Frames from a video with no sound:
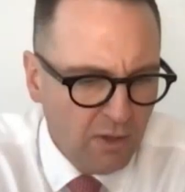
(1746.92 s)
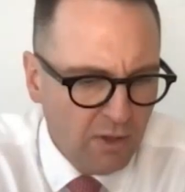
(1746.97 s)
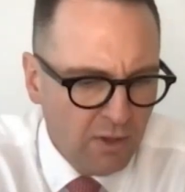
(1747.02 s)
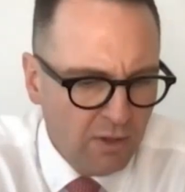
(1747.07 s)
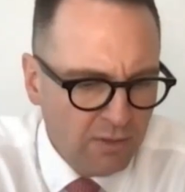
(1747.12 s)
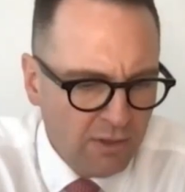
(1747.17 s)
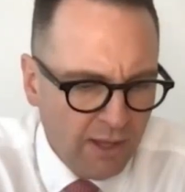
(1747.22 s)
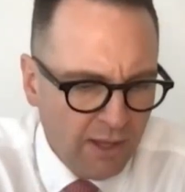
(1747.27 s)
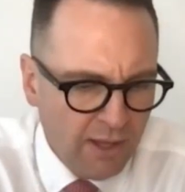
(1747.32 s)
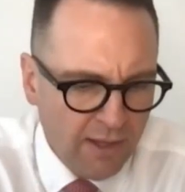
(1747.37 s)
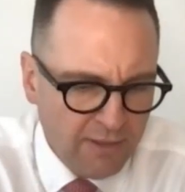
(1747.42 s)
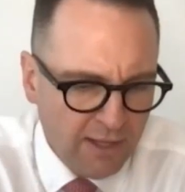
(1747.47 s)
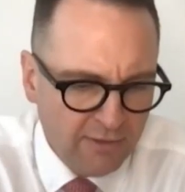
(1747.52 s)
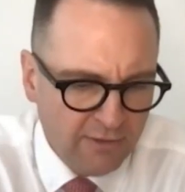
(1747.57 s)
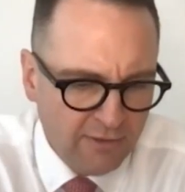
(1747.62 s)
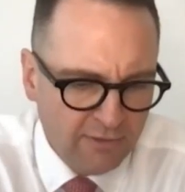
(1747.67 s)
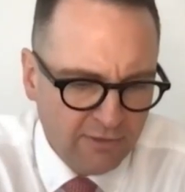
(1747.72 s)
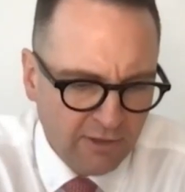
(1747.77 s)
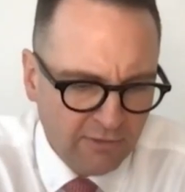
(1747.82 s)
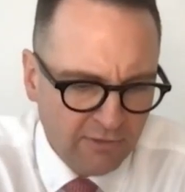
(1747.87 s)

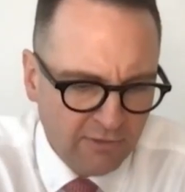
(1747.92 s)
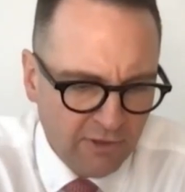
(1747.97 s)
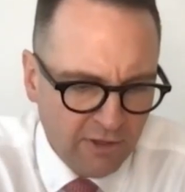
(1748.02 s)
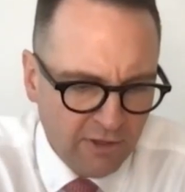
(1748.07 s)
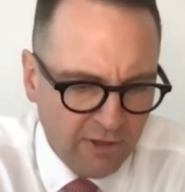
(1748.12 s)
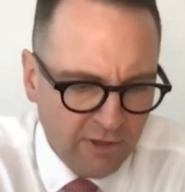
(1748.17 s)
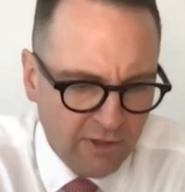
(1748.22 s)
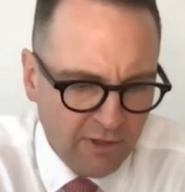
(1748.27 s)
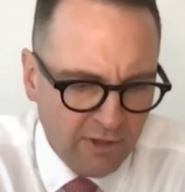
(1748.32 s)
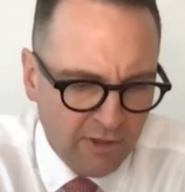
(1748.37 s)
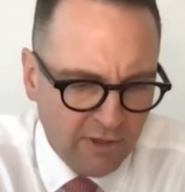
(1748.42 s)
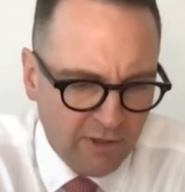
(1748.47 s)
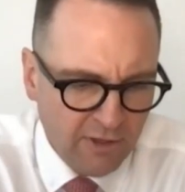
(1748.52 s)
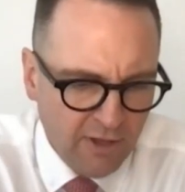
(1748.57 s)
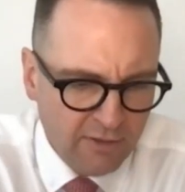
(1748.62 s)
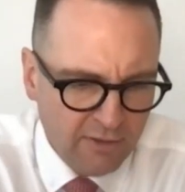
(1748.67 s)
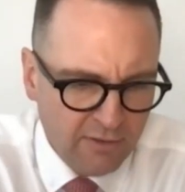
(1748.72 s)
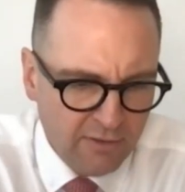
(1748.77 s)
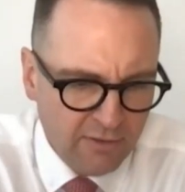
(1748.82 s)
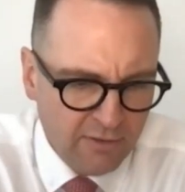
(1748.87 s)
That doesn't...
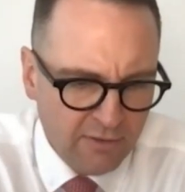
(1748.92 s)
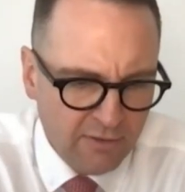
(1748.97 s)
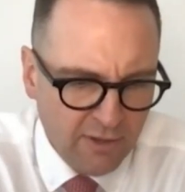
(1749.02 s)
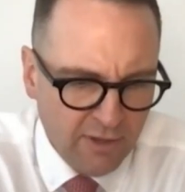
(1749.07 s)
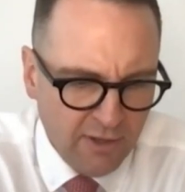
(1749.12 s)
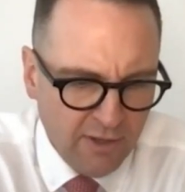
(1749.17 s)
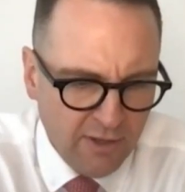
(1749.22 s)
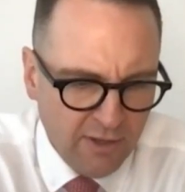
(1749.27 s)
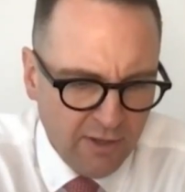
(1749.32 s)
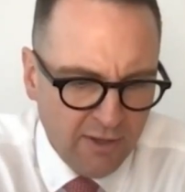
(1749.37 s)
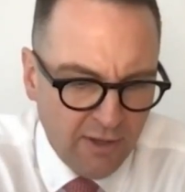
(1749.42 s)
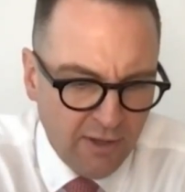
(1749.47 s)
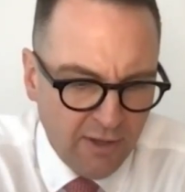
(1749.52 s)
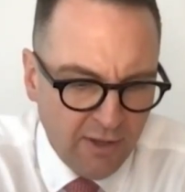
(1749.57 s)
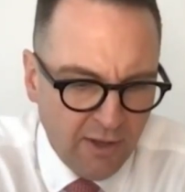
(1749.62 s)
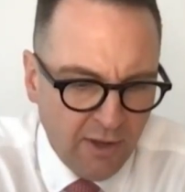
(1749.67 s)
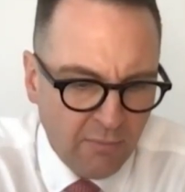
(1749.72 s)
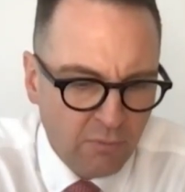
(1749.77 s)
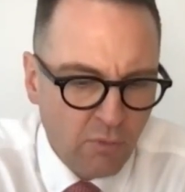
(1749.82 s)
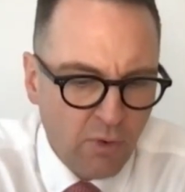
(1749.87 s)

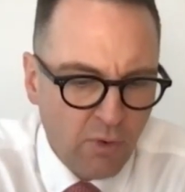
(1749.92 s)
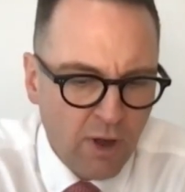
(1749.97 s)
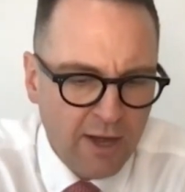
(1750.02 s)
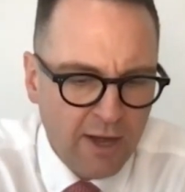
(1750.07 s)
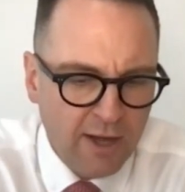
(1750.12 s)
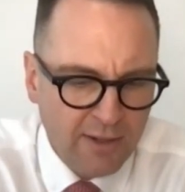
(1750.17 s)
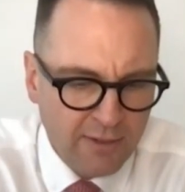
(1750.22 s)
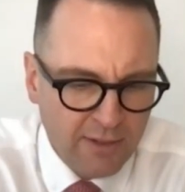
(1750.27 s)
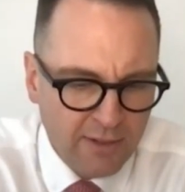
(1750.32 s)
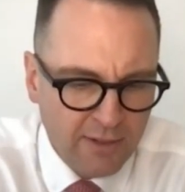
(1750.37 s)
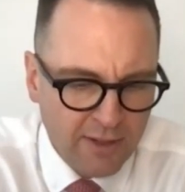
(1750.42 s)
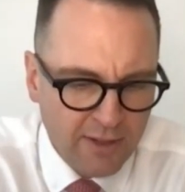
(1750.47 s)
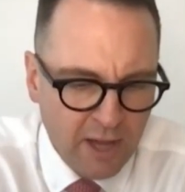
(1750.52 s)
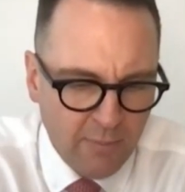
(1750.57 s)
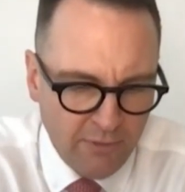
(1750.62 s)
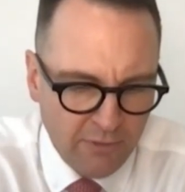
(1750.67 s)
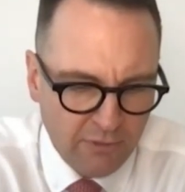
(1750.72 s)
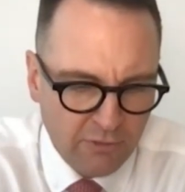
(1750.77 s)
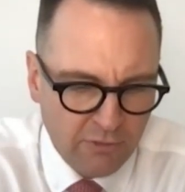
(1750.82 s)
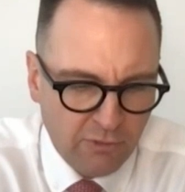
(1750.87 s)
I'm reading the
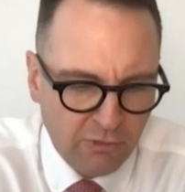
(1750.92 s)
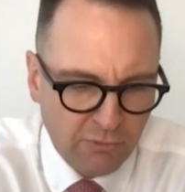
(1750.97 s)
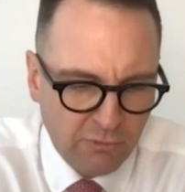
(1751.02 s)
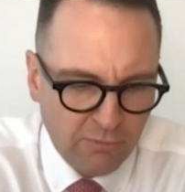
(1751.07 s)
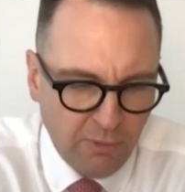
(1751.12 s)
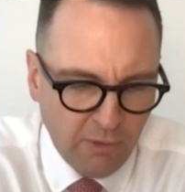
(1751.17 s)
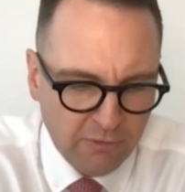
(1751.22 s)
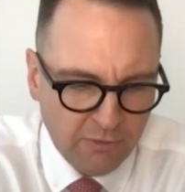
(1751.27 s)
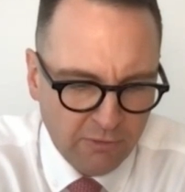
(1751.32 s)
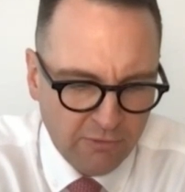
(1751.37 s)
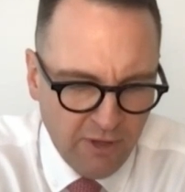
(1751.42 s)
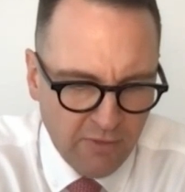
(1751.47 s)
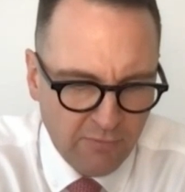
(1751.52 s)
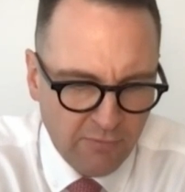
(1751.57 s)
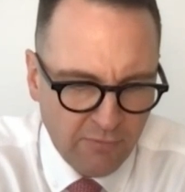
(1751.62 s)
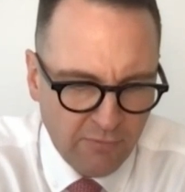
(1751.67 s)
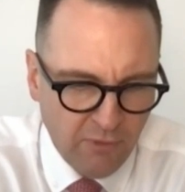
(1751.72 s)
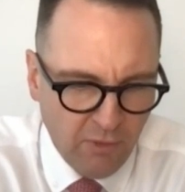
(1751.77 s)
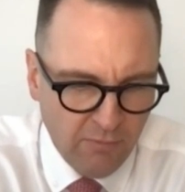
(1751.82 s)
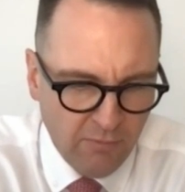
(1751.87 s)
government's response here
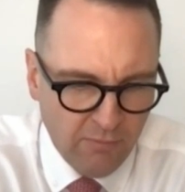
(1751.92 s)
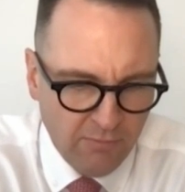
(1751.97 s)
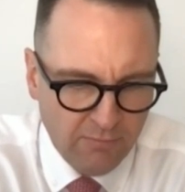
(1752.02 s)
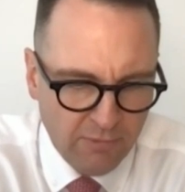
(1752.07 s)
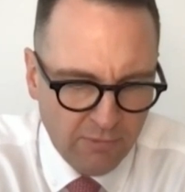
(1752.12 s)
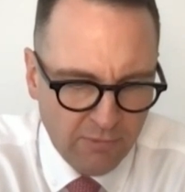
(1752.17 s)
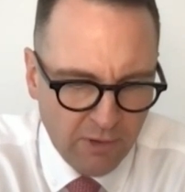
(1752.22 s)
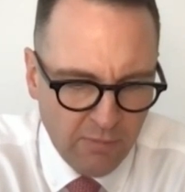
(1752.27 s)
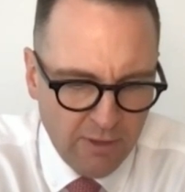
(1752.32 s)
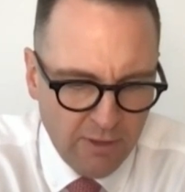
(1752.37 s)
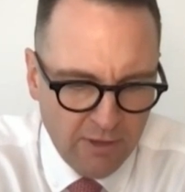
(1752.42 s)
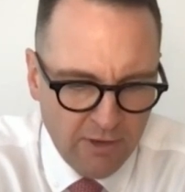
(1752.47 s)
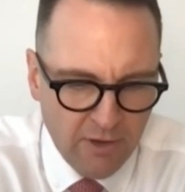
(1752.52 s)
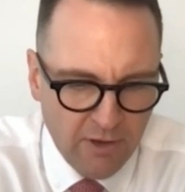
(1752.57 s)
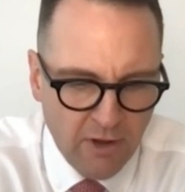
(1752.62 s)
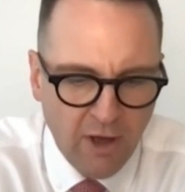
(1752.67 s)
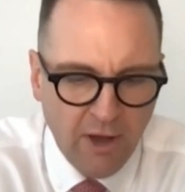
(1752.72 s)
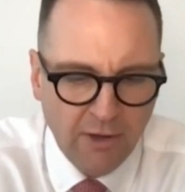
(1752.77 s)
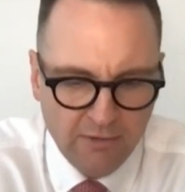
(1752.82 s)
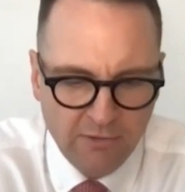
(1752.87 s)
from the
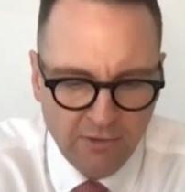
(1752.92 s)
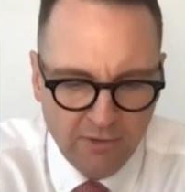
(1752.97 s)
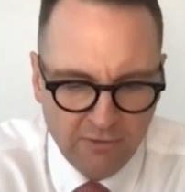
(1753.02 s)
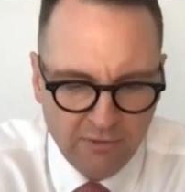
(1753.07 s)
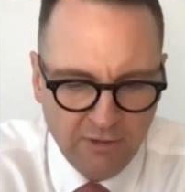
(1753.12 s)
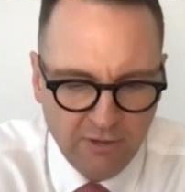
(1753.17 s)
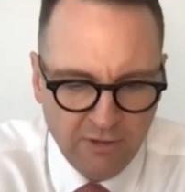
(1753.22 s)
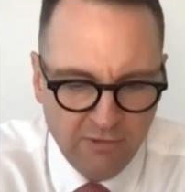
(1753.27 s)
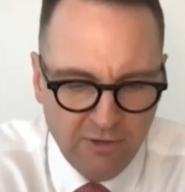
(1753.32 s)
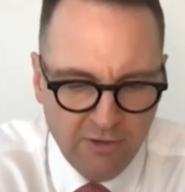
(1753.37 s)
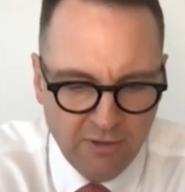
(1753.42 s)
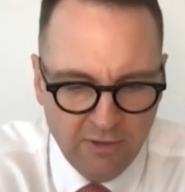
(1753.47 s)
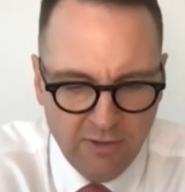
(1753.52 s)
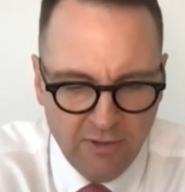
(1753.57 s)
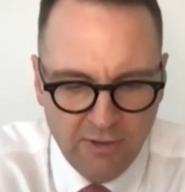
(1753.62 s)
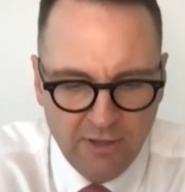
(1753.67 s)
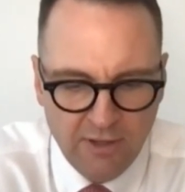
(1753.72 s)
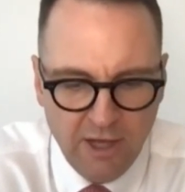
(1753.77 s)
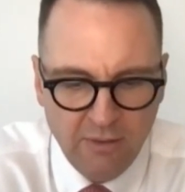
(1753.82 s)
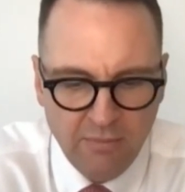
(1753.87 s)
mid-90s and it says here that
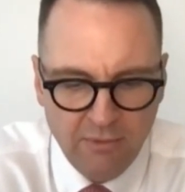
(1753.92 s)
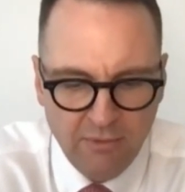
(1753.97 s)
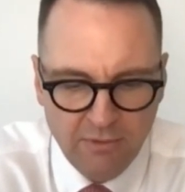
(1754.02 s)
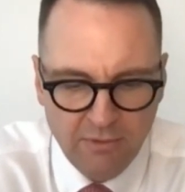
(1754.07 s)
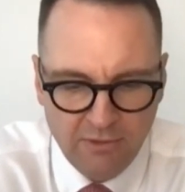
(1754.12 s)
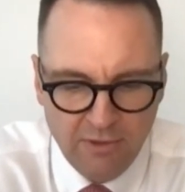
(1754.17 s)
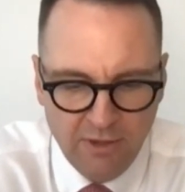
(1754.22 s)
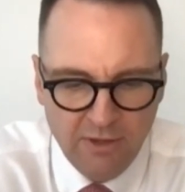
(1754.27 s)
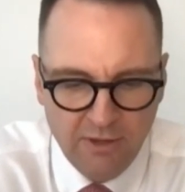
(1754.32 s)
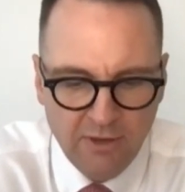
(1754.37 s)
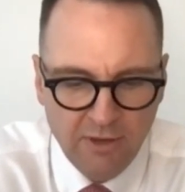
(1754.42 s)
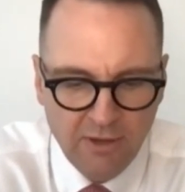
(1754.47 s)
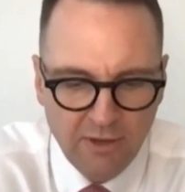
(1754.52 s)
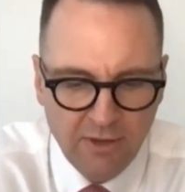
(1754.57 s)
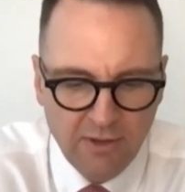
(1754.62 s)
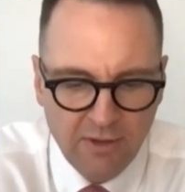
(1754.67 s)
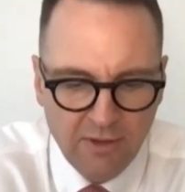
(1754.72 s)
the government did